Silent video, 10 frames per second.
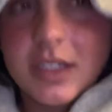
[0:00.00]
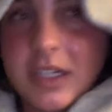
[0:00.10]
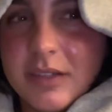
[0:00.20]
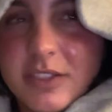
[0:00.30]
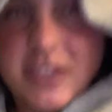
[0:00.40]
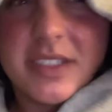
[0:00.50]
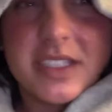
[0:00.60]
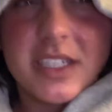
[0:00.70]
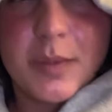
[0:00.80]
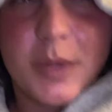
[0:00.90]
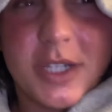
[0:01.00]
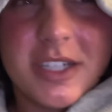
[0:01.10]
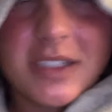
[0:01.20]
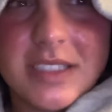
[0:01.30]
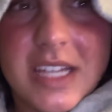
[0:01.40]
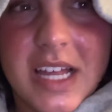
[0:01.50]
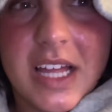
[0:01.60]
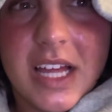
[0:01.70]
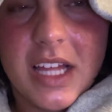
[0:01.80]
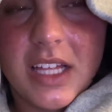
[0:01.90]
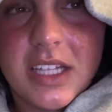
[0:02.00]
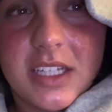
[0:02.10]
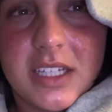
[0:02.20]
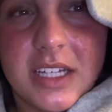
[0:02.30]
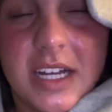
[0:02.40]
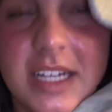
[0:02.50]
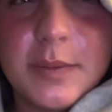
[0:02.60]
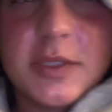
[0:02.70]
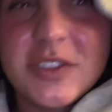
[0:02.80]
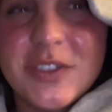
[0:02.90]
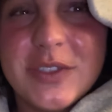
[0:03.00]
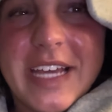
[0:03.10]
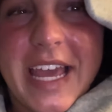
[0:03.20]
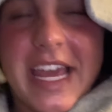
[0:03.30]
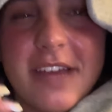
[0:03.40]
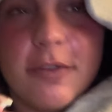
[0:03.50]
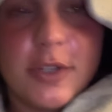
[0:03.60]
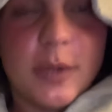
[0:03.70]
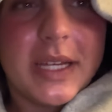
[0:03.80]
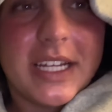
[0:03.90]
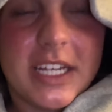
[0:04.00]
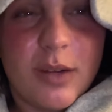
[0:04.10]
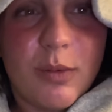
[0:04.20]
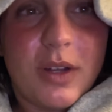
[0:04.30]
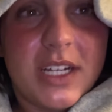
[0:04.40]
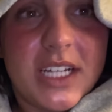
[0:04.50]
I would just like to come on here and say that I absolutely hate filming in One.